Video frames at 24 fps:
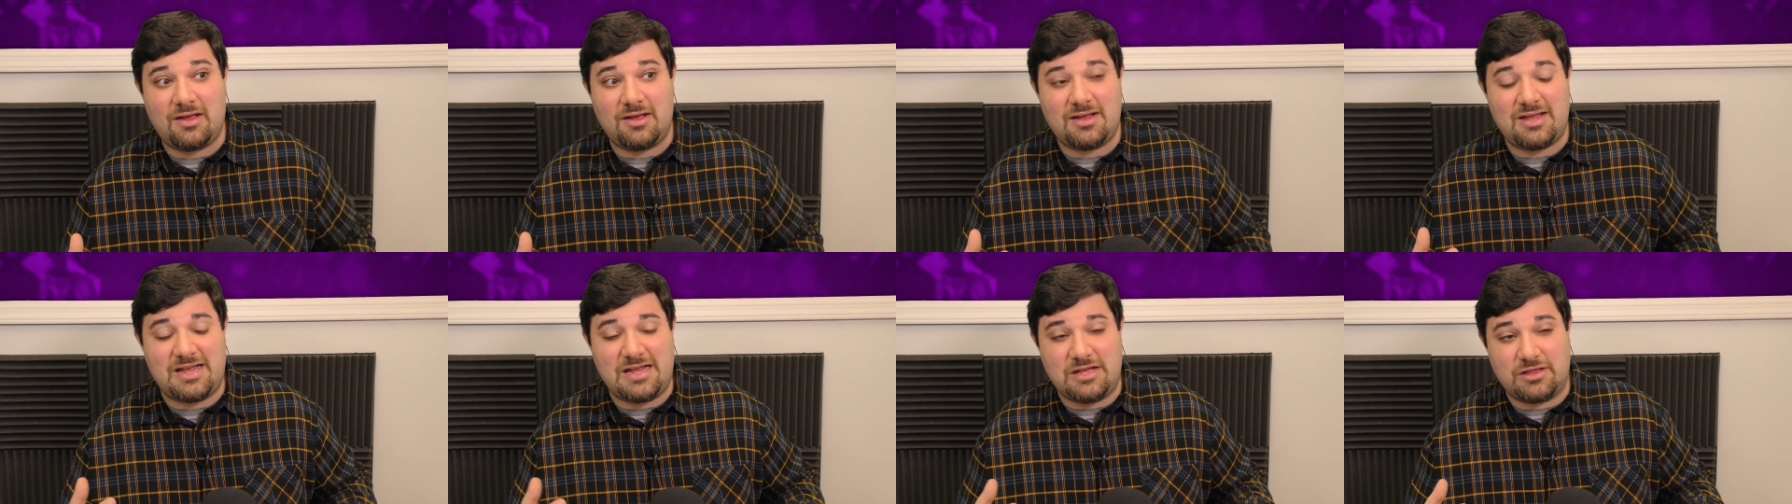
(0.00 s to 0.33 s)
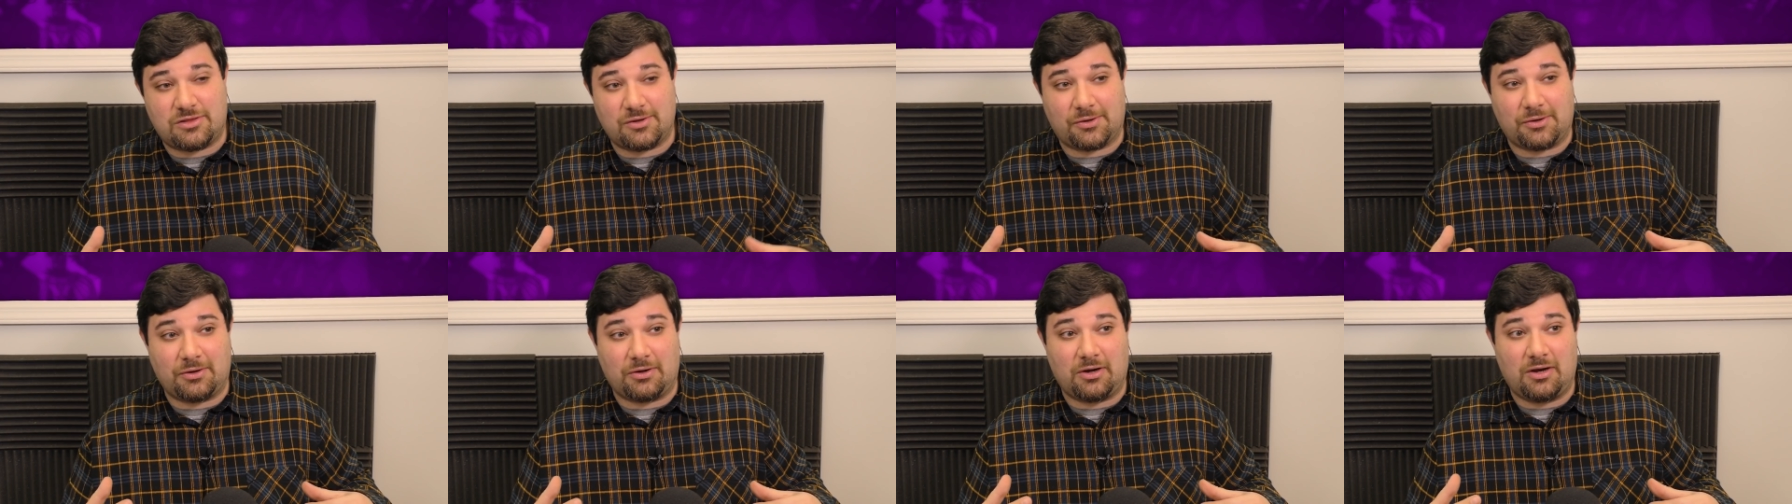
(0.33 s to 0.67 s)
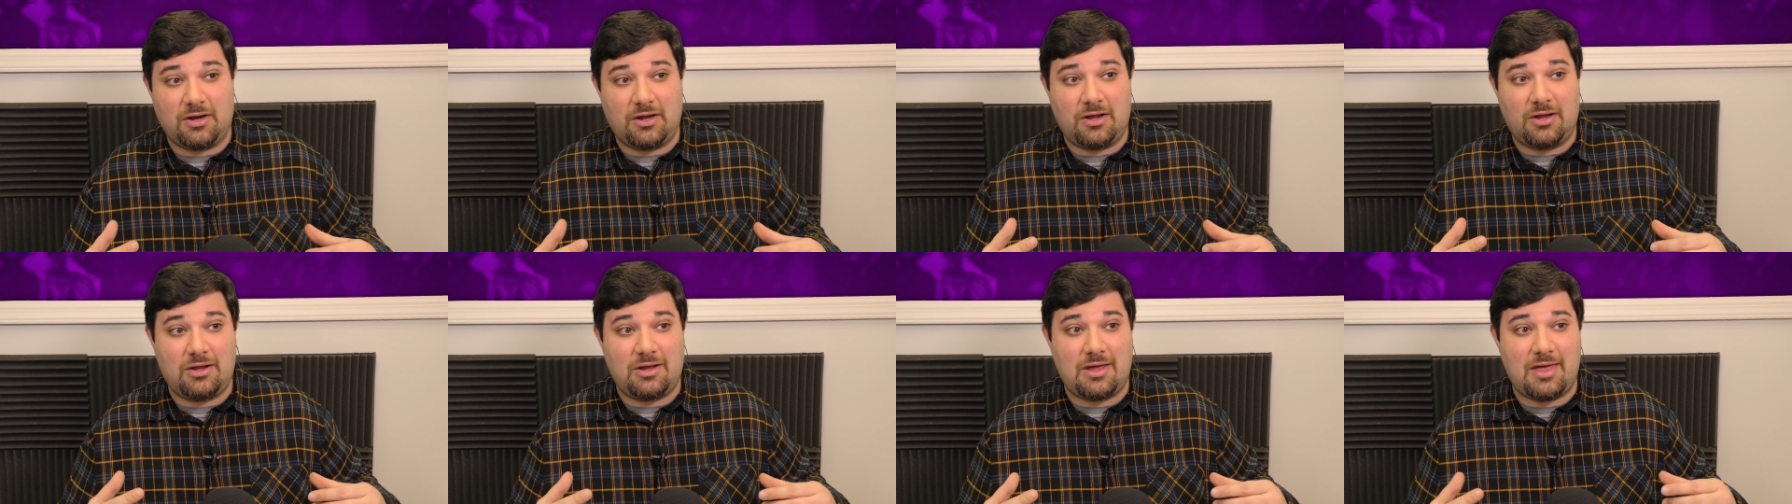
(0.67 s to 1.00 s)
either
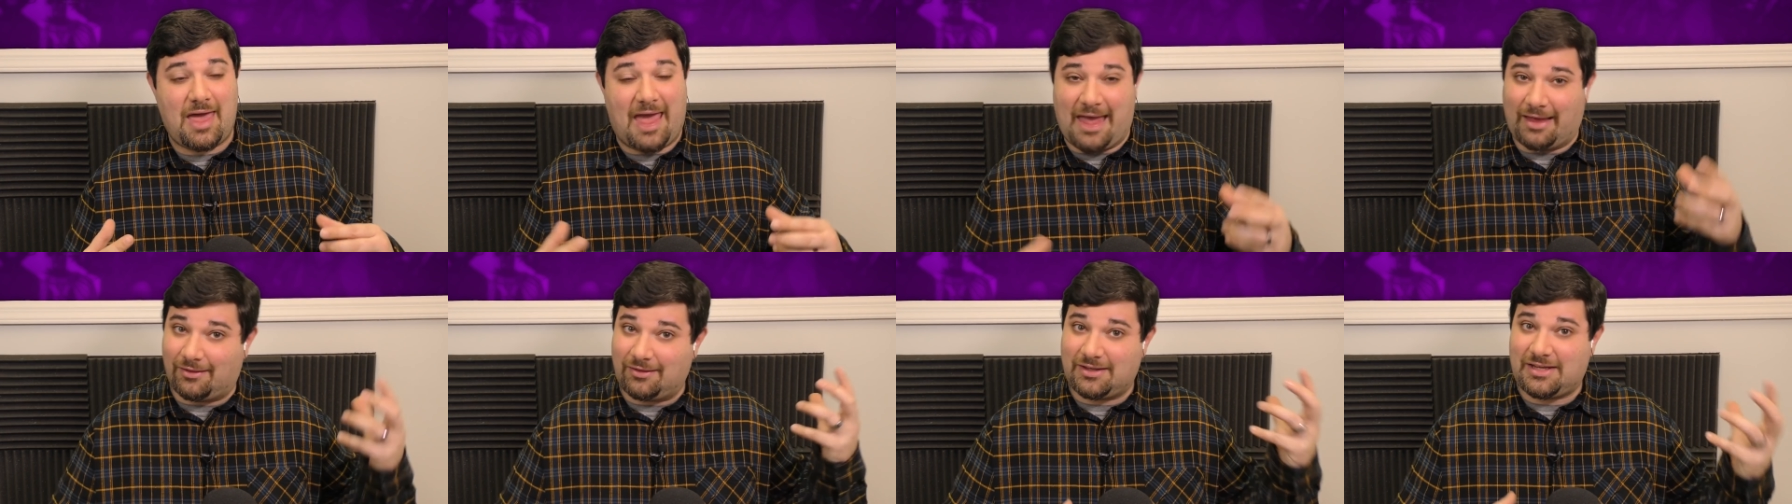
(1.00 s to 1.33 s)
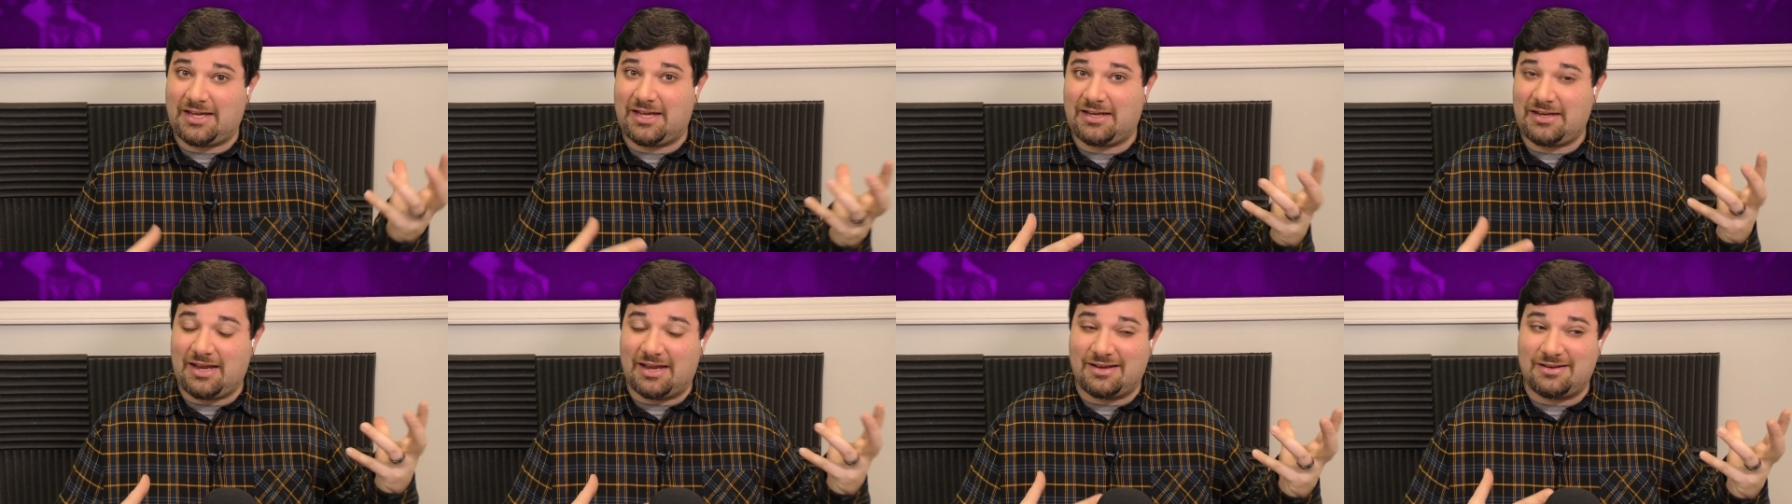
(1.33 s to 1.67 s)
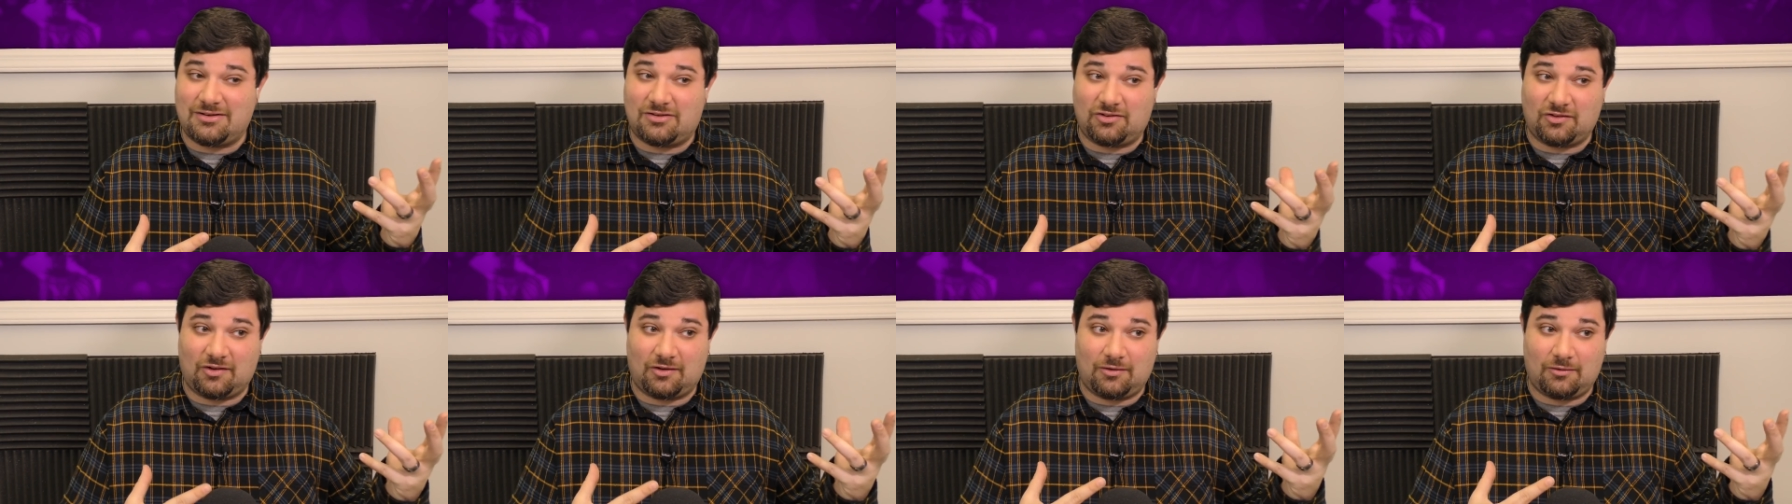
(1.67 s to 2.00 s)
alien
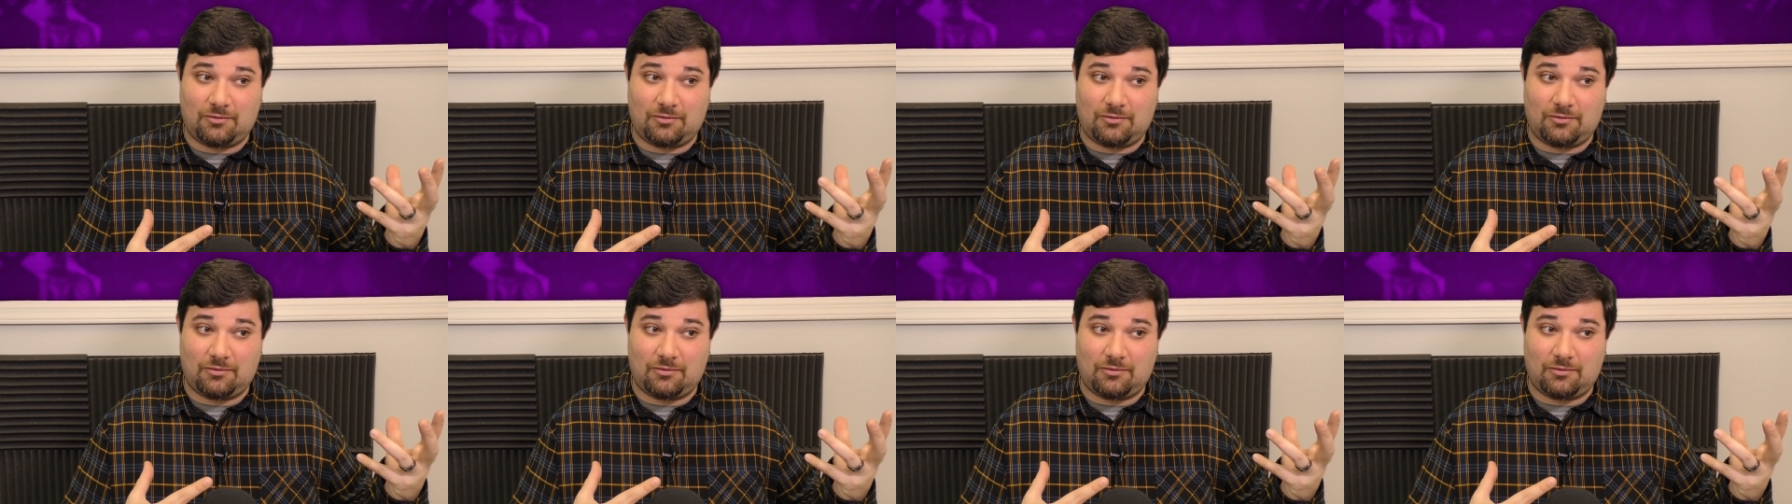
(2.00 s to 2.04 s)
and